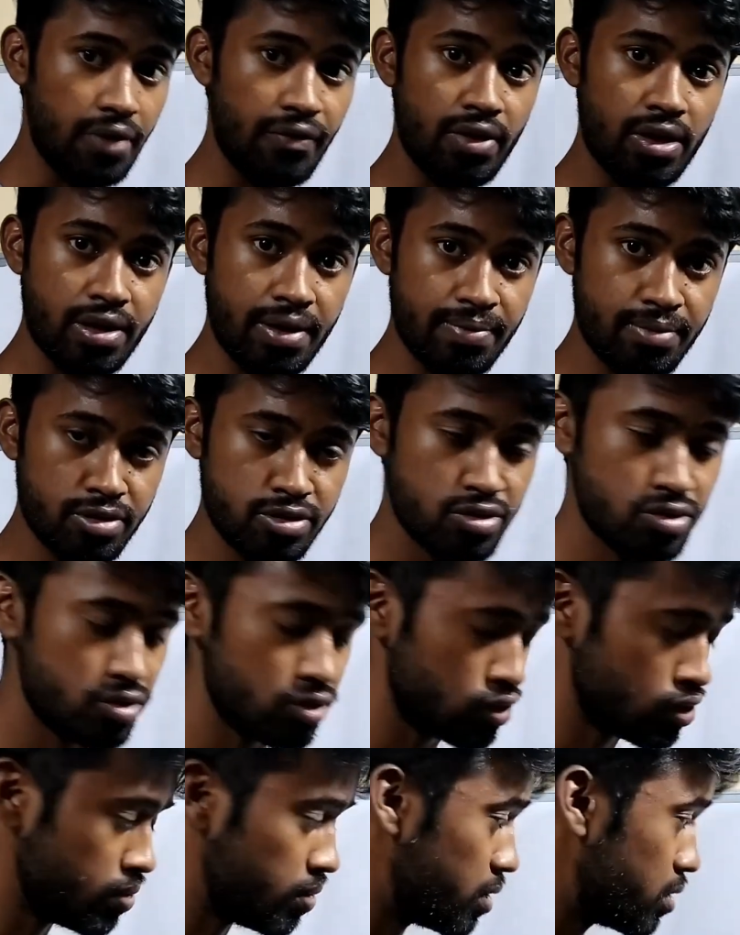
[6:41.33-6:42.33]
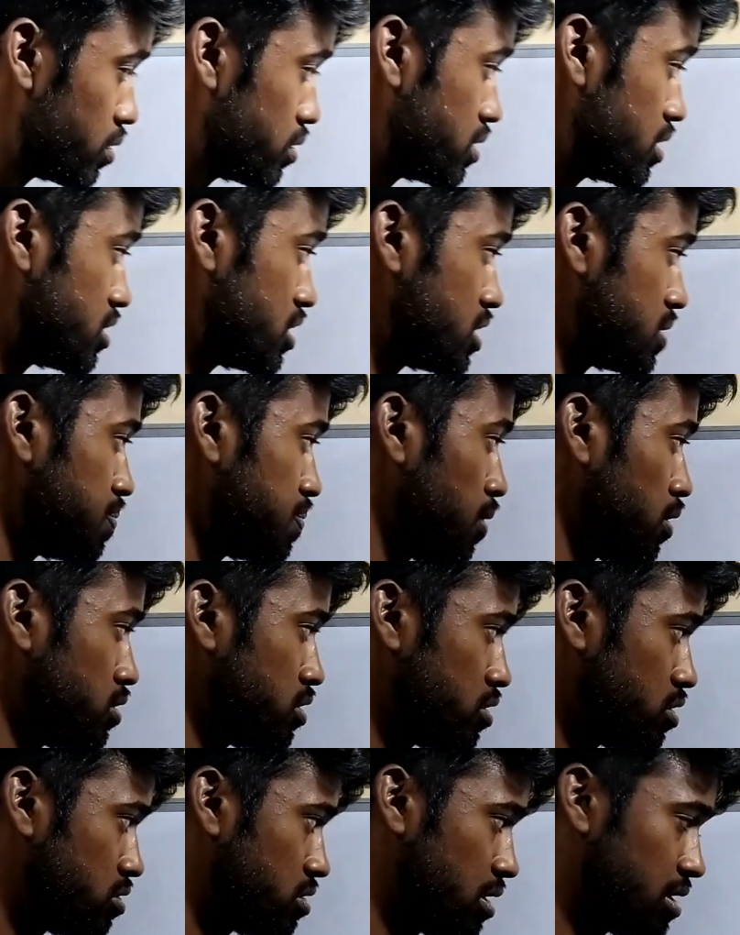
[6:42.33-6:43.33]
I will come to school tomorrow. This is
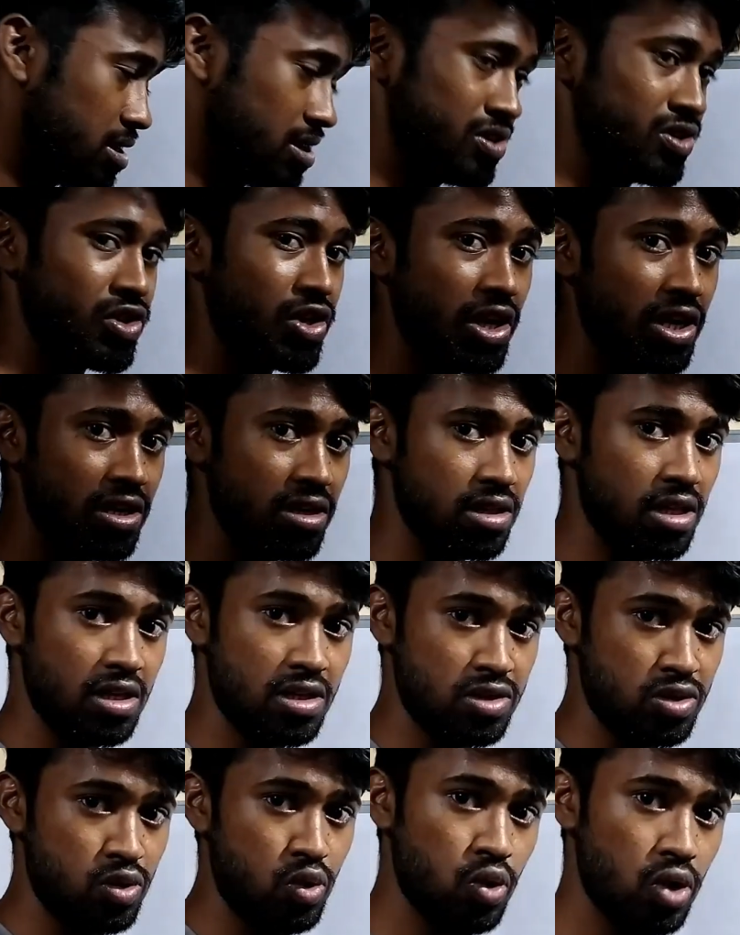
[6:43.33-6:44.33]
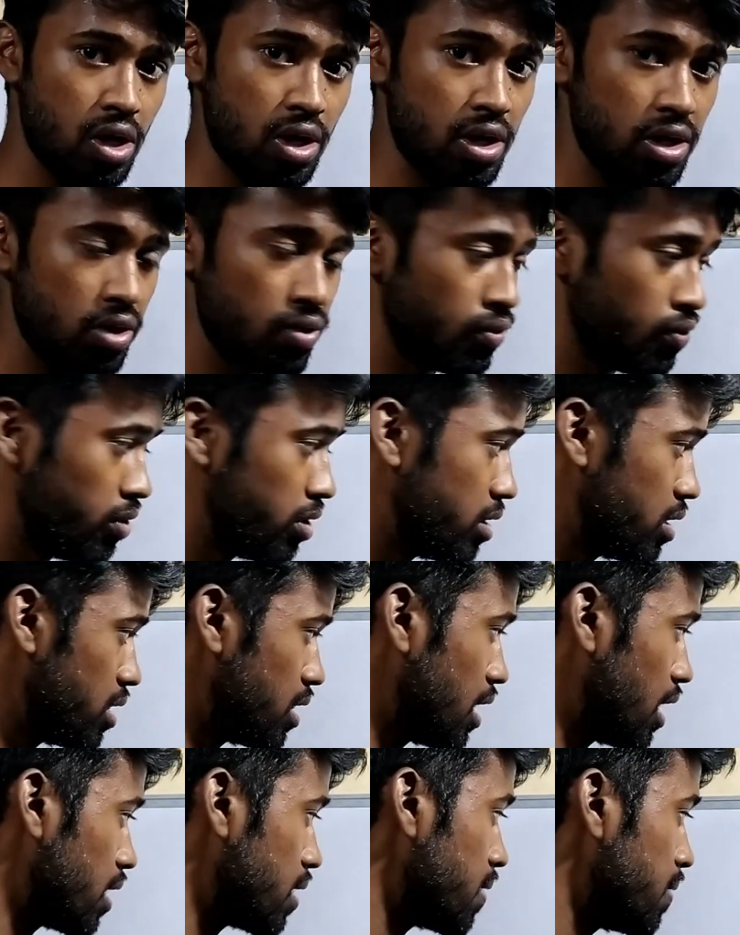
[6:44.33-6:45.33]
positive sentence, right? There is no negative
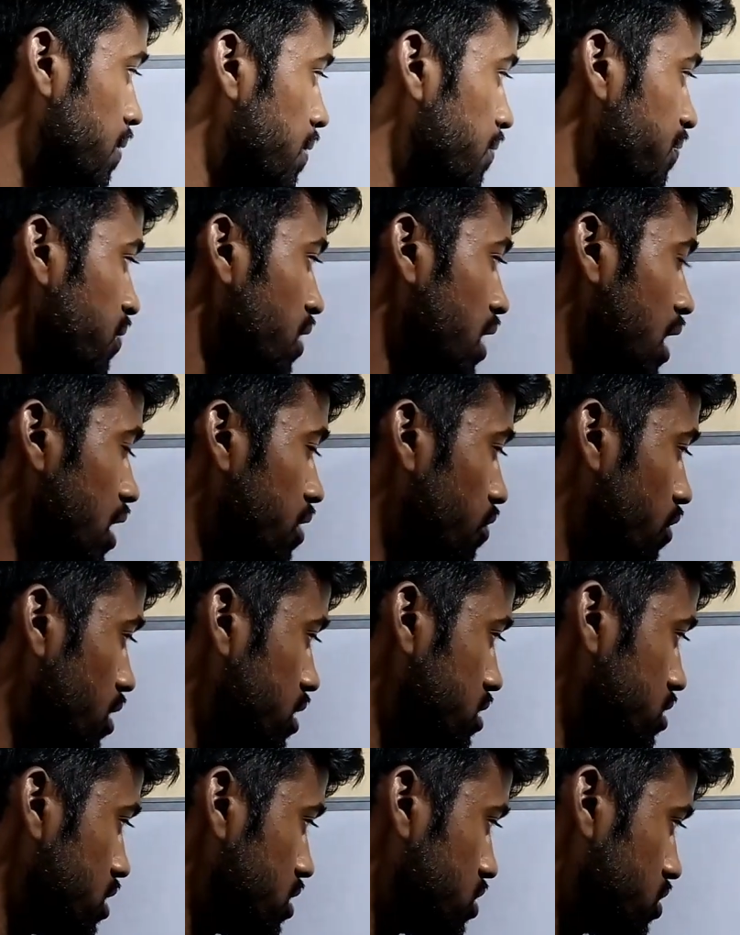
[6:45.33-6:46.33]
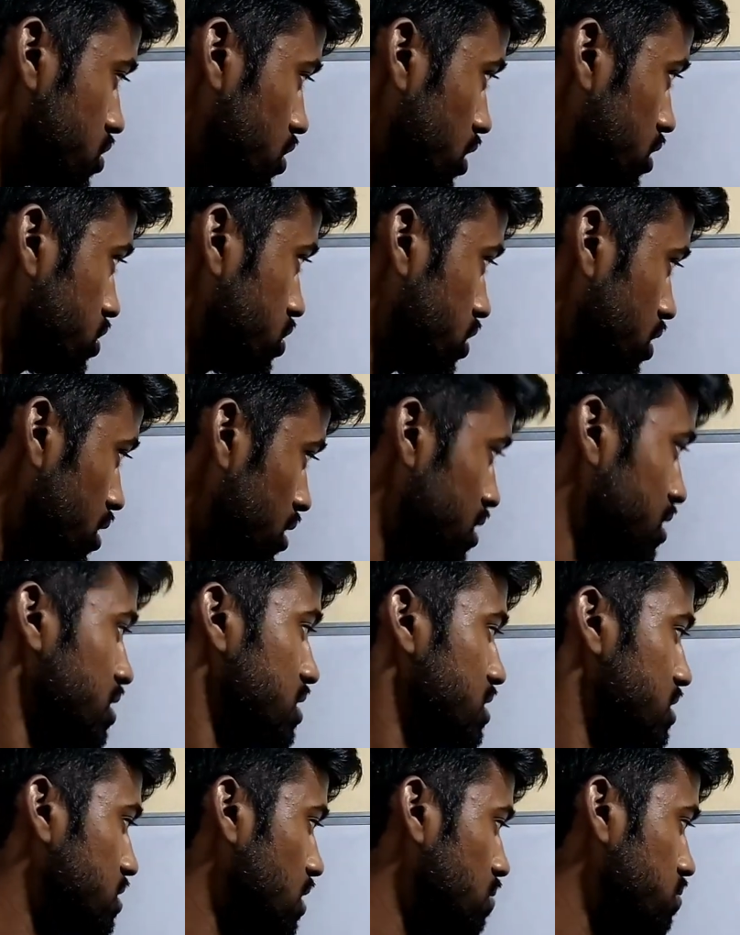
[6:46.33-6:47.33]
word in that. And what is the structure?
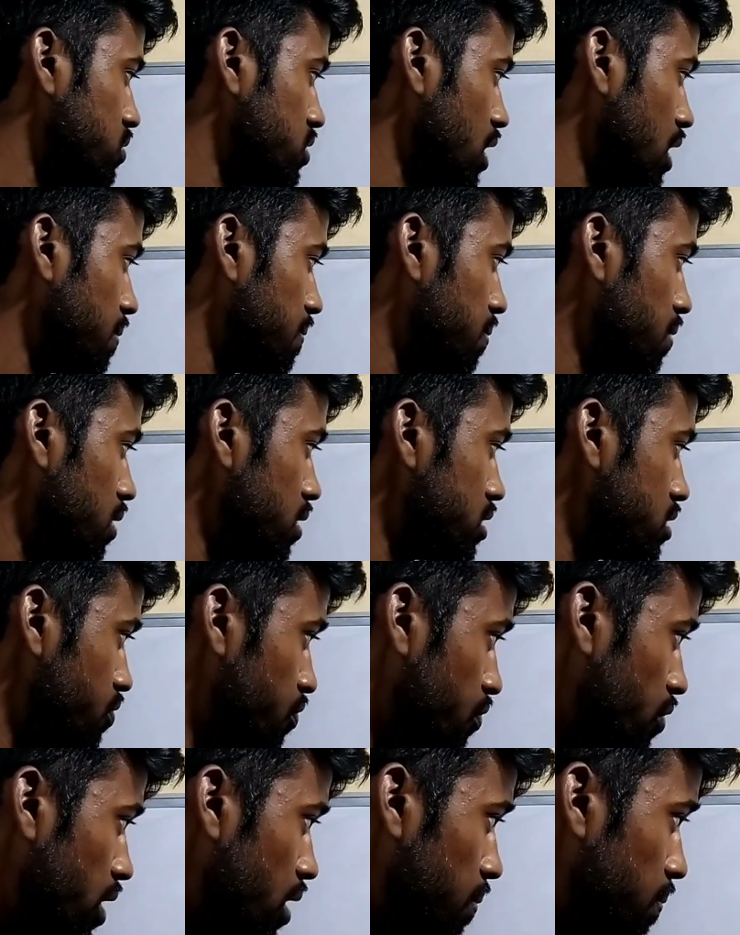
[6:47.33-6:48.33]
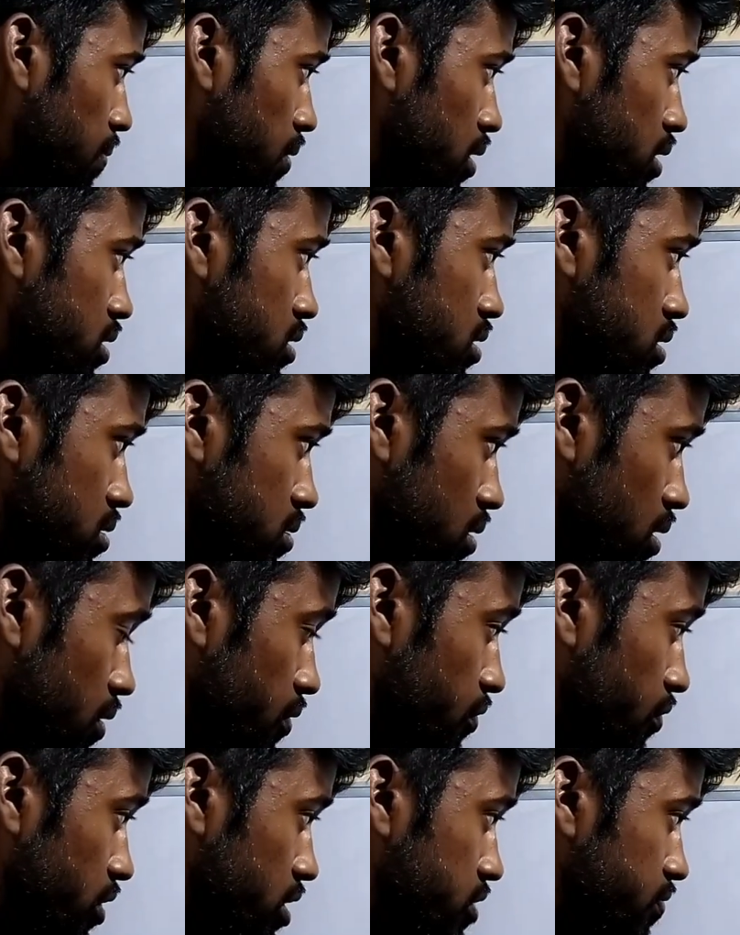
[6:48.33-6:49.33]
Subject plus will plus
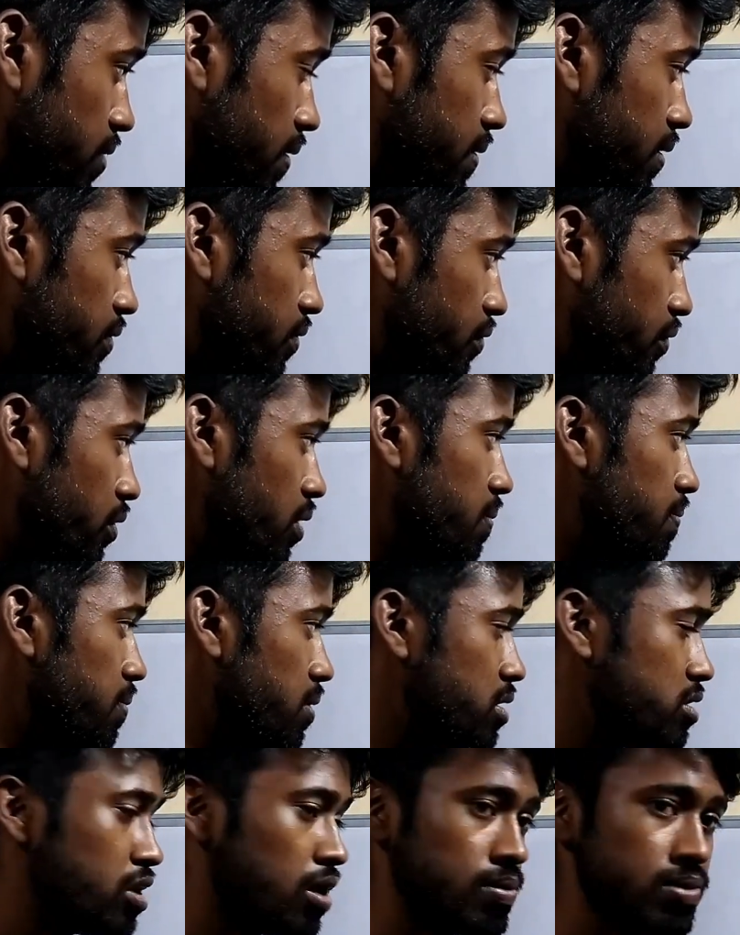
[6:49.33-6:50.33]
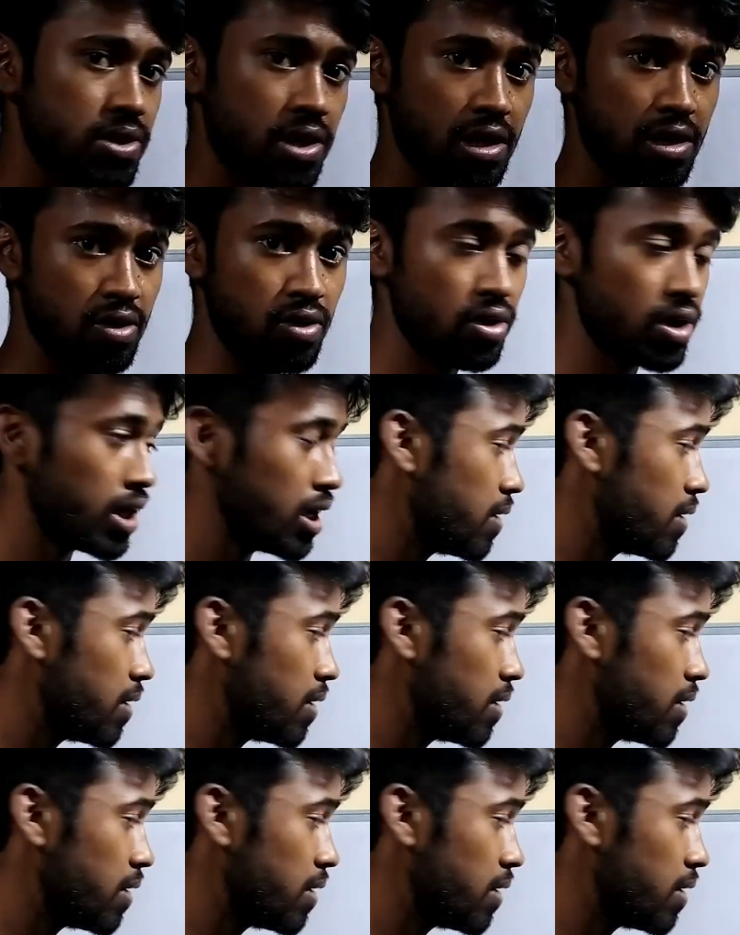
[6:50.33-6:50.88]
first form of verb plus object.